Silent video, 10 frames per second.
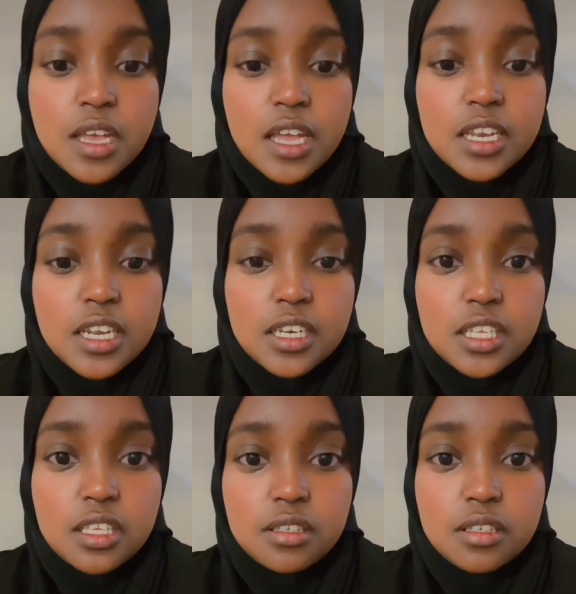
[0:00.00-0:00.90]
and then
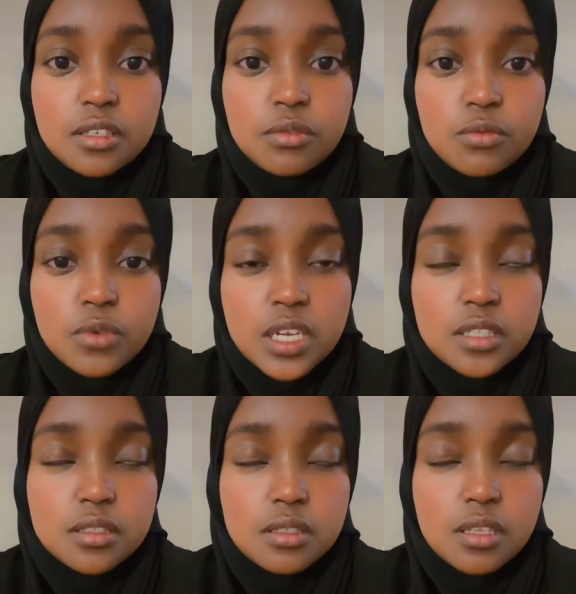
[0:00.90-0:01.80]
he went
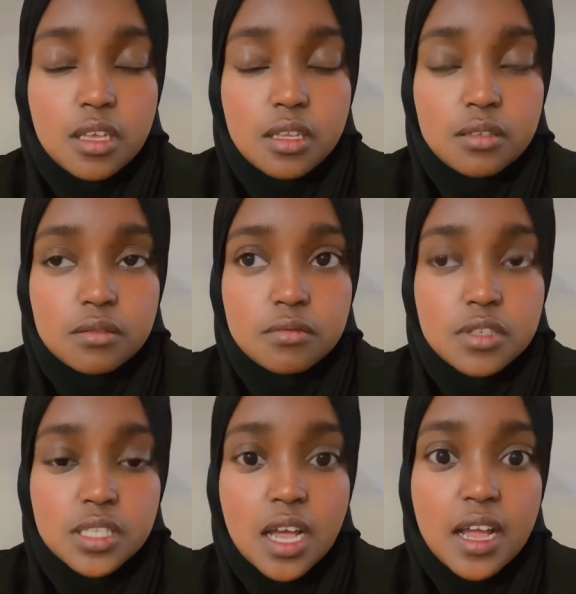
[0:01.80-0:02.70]
and
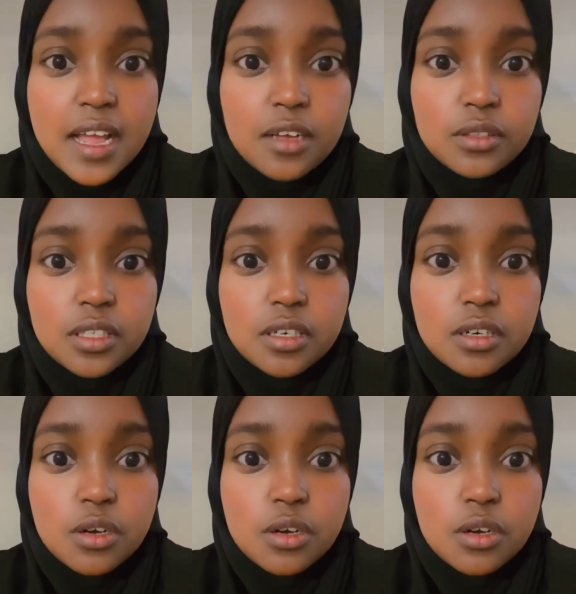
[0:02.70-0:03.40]
sought out the